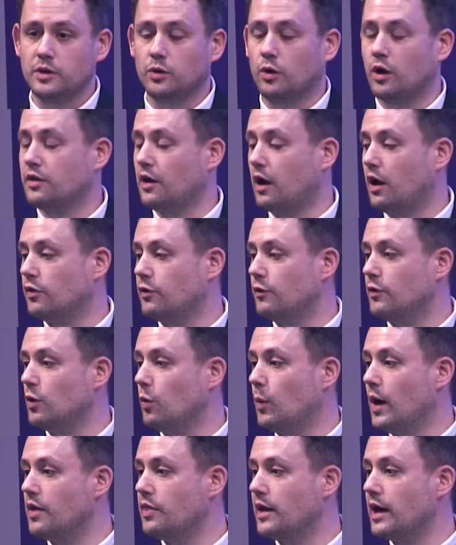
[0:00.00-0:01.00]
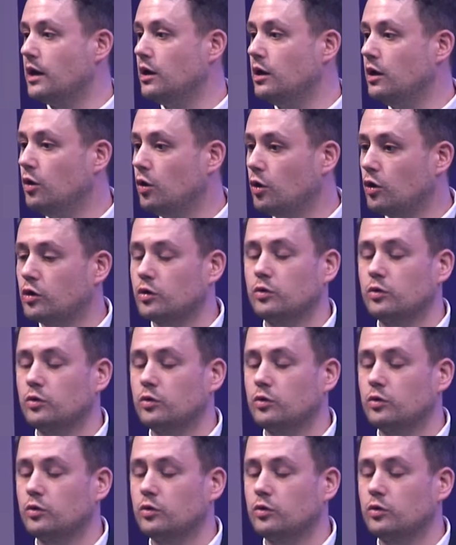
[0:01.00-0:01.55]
either in the way they look